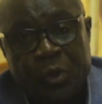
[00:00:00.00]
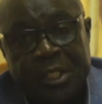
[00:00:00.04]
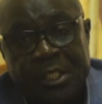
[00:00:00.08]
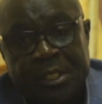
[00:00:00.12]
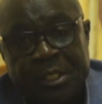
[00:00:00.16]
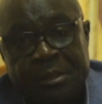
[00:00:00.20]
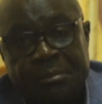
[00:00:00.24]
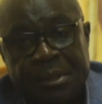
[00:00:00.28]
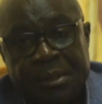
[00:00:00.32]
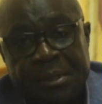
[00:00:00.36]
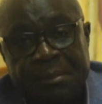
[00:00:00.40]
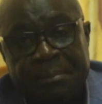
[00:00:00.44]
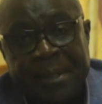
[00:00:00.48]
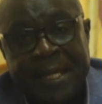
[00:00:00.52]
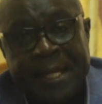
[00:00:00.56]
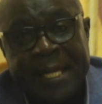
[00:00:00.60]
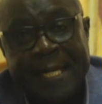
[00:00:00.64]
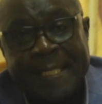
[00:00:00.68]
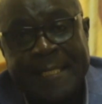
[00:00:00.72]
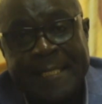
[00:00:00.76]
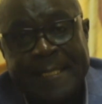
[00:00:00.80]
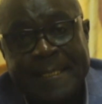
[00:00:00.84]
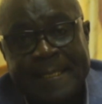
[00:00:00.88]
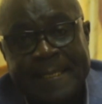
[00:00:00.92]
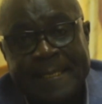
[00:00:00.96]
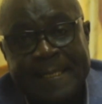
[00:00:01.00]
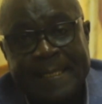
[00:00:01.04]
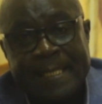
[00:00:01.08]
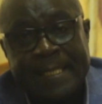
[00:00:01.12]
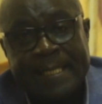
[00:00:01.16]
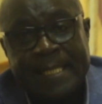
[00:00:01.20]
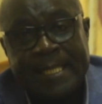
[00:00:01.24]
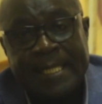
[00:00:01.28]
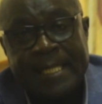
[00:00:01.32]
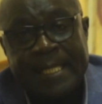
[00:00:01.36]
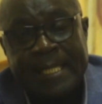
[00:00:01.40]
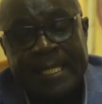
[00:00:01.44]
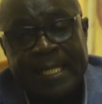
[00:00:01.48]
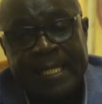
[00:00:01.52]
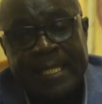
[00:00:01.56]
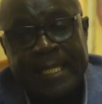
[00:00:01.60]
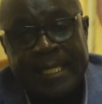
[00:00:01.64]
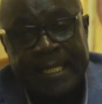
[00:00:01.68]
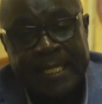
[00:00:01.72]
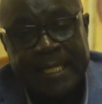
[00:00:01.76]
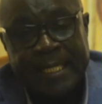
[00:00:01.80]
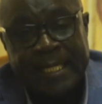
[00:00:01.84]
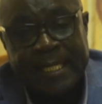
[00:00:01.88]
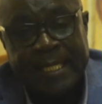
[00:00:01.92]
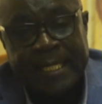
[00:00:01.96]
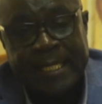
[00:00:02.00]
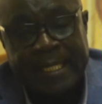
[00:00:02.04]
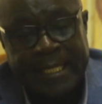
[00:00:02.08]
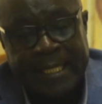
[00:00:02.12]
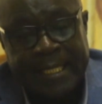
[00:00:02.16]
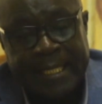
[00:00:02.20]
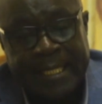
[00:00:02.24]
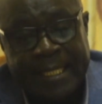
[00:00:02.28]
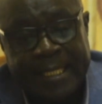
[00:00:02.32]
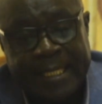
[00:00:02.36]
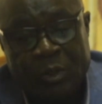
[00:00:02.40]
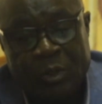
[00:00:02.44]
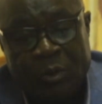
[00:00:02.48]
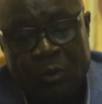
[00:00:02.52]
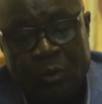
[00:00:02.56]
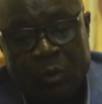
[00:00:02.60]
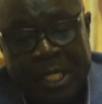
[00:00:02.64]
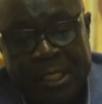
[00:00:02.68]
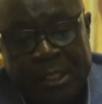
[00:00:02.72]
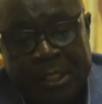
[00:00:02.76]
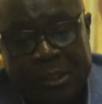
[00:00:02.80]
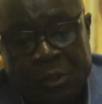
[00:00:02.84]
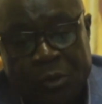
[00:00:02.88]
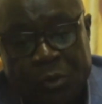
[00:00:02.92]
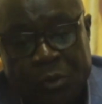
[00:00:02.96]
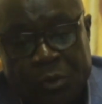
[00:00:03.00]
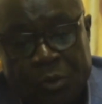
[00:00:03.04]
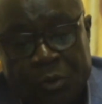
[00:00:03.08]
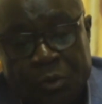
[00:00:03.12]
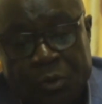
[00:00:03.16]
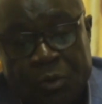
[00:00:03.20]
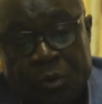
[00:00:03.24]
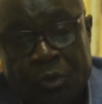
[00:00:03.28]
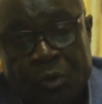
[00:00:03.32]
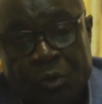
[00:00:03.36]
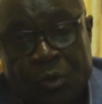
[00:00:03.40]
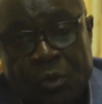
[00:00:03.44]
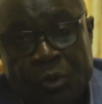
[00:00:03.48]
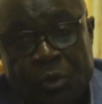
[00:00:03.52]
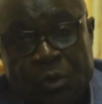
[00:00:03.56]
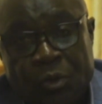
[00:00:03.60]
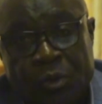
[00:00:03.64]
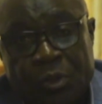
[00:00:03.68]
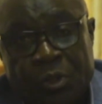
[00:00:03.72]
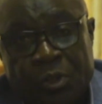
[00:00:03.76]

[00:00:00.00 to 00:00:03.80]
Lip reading: prepared, and we want to